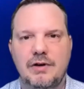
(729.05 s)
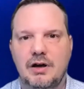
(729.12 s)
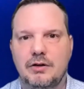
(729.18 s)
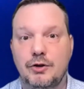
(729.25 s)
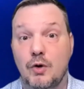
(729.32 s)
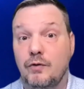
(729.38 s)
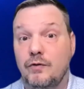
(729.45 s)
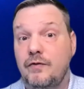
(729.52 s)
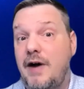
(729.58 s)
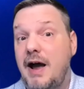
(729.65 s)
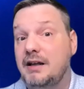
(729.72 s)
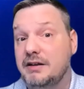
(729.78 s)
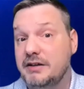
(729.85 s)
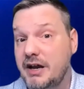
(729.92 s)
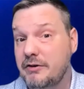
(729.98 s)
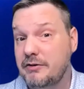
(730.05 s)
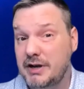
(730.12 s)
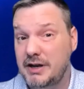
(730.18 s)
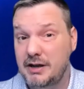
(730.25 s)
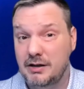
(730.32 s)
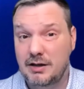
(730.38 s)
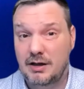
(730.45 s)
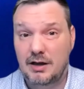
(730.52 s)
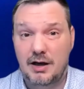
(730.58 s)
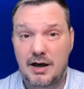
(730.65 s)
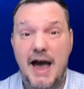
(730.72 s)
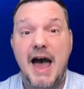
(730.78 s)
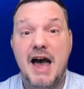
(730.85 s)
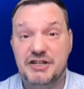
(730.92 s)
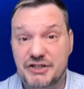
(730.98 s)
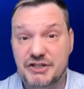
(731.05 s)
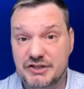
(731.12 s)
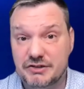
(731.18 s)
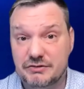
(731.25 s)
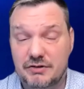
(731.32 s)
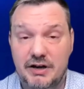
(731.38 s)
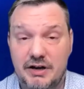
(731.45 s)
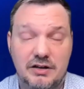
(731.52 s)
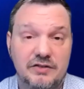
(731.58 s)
known file integrity hashes, right?